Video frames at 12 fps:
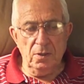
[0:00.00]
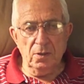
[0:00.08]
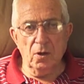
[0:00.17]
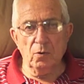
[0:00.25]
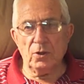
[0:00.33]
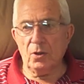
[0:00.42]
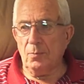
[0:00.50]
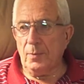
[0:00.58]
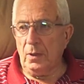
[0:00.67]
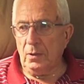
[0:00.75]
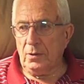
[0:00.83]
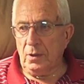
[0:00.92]
go into the
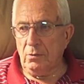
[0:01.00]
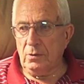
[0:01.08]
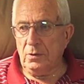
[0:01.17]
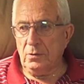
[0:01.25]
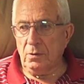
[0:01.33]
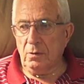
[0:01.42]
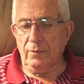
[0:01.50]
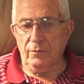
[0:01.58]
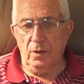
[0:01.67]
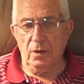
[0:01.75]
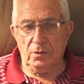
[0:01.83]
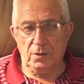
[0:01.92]
military. So I
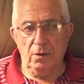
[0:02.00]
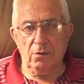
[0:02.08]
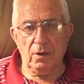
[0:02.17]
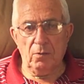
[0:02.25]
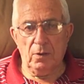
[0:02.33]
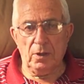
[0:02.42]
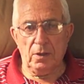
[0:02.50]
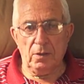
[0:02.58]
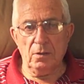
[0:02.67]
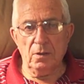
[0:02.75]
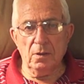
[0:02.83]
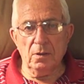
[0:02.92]
voluntarily went
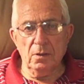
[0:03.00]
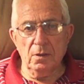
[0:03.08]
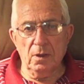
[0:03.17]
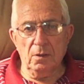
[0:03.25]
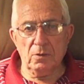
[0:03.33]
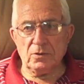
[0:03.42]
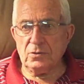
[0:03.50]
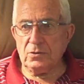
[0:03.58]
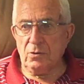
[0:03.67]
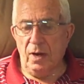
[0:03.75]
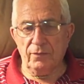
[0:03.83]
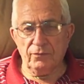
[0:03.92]
in. I wasn't
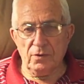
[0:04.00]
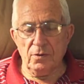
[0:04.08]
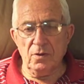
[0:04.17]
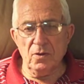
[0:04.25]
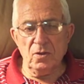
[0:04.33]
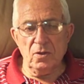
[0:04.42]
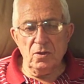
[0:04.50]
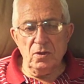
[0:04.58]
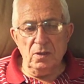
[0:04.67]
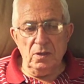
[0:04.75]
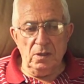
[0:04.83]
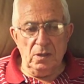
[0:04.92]
drafted.
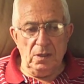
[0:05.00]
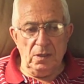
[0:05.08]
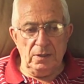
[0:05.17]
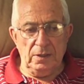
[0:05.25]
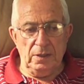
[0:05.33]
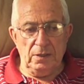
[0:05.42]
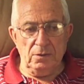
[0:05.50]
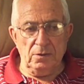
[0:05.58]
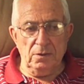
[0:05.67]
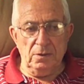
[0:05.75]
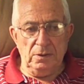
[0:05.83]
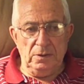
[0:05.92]
And
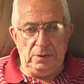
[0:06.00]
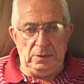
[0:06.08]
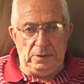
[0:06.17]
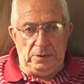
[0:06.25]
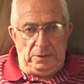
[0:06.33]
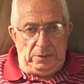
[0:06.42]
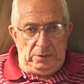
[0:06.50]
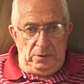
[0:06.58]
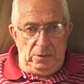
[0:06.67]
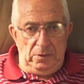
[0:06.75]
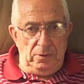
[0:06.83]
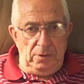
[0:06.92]

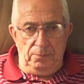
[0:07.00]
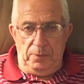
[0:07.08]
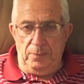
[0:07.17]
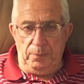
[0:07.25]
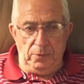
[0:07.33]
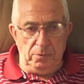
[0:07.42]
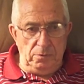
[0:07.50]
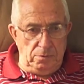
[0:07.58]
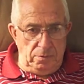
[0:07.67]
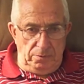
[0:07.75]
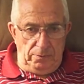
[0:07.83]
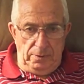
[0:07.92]
the people
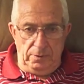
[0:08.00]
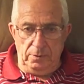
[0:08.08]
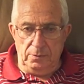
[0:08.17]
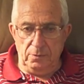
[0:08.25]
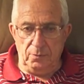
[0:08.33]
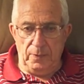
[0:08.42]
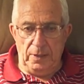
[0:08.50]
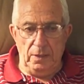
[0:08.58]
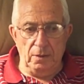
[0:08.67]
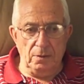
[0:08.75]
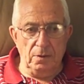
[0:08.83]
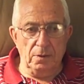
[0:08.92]
who took me
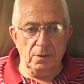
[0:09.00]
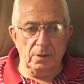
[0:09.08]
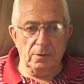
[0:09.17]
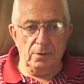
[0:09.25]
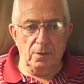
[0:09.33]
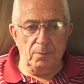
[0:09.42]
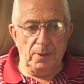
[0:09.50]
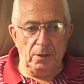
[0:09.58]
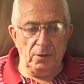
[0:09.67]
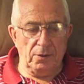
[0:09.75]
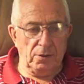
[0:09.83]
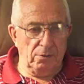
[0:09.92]
in to the
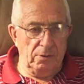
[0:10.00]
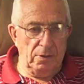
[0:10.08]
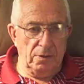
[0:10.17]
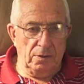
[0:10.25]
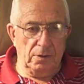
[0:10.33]
military